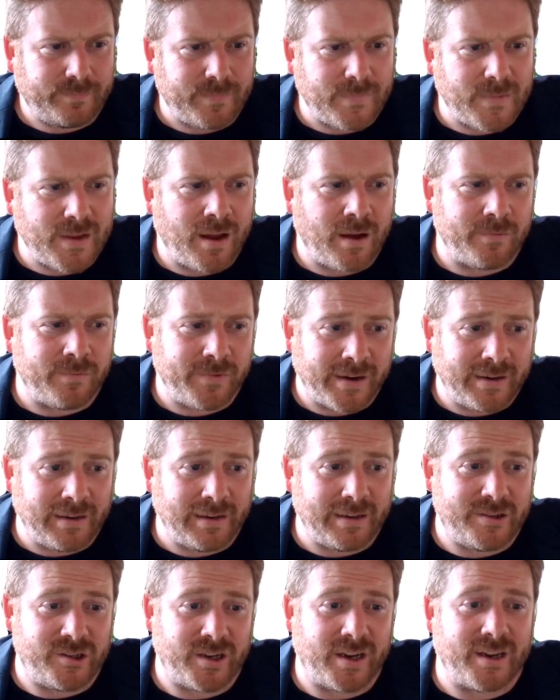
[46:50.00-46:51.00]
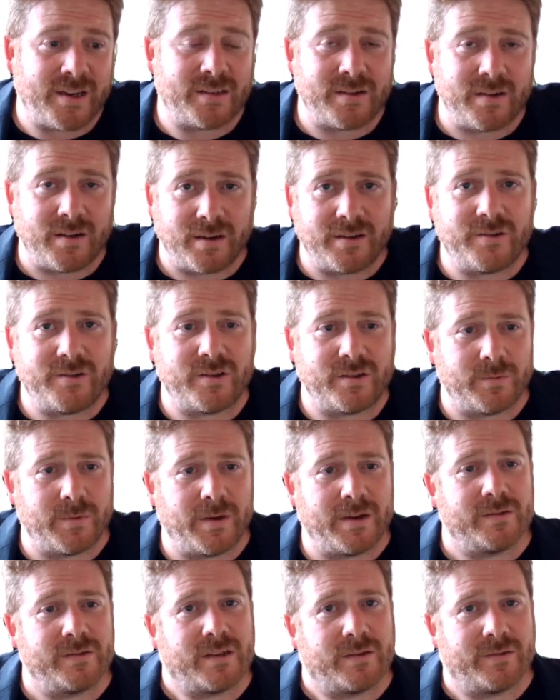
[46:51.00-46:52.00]
Readily shares knowledge as
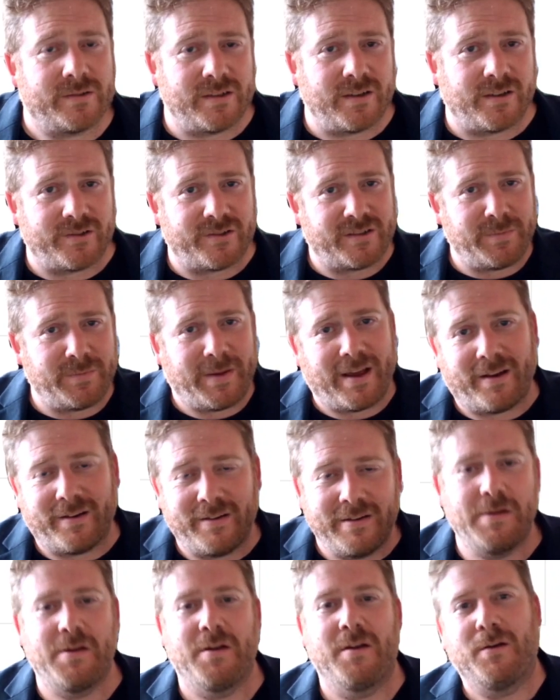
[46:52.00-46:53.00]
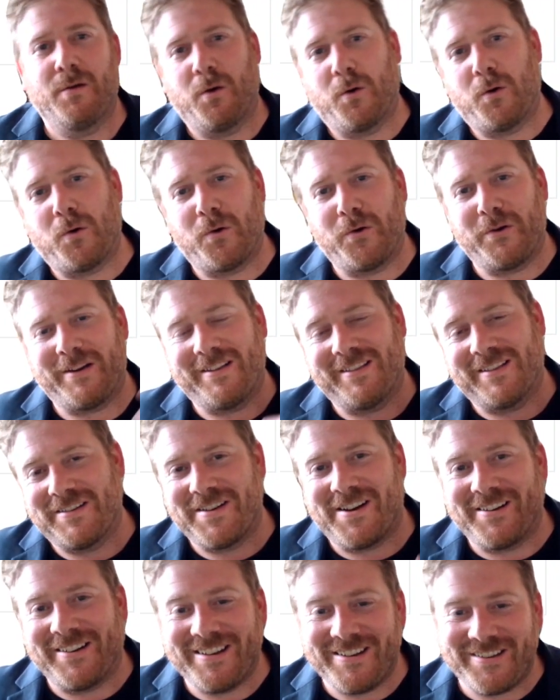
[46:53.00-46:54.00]
well. So it's not just about hoarding the
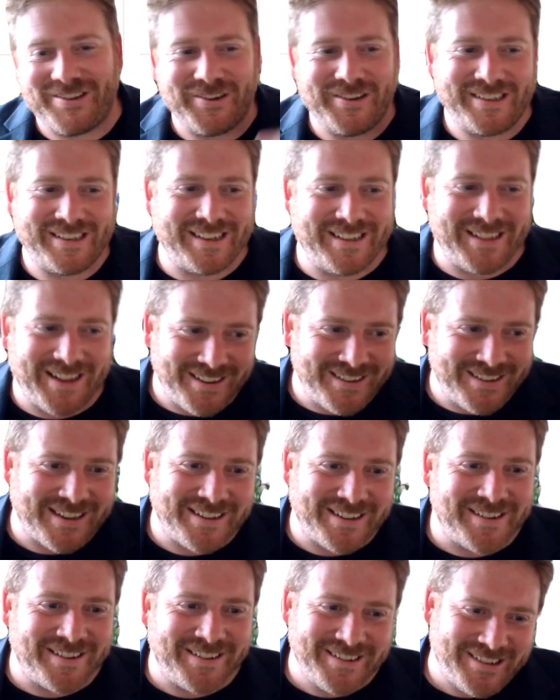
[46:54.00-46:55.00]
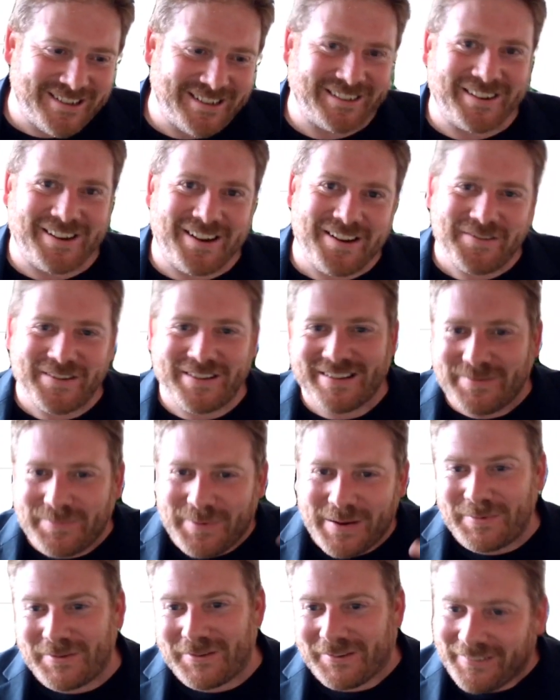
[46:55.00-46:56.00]
knowledge. We see that in technology a lot, where there's
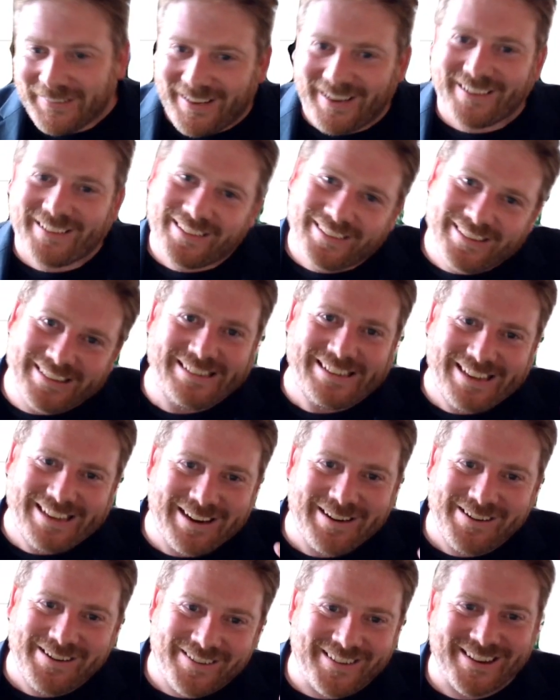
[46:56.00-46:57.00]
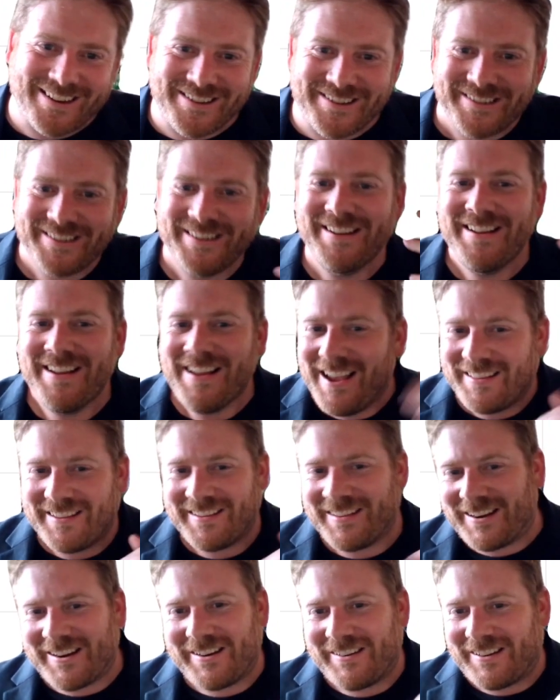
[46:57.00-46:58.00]
people who like get knowledge and then
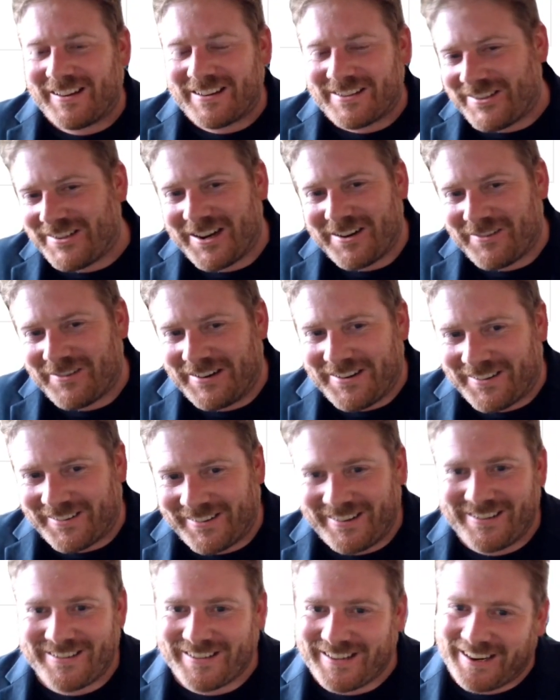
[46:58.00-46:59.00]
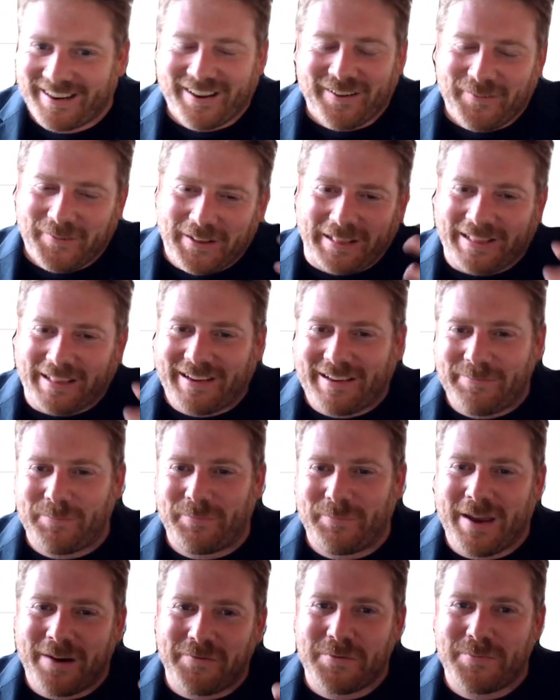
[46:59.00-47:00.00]
they don't like sharing knowledge. They love like
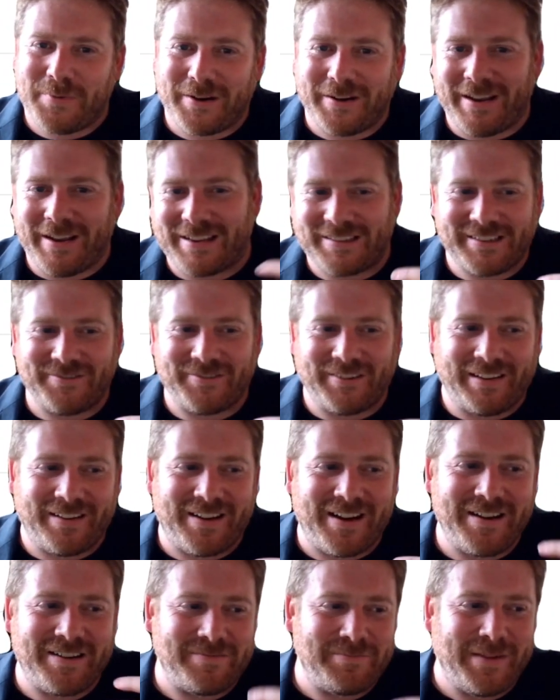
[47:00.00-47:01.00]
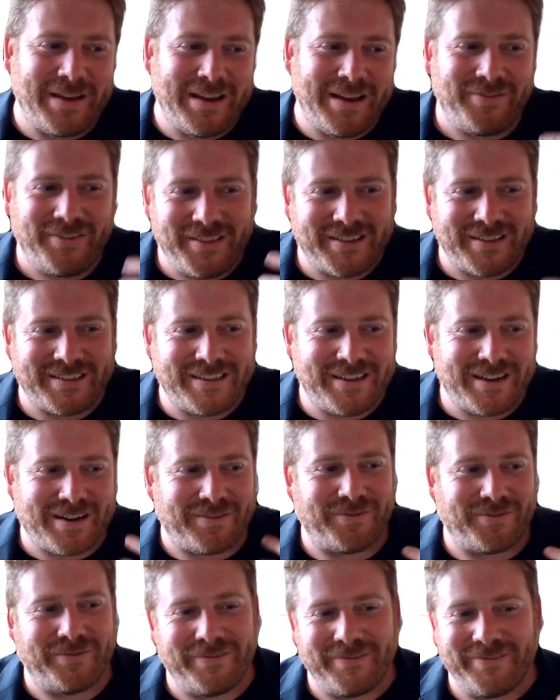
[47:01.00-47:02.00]
everybody has to rely on me for the stuff.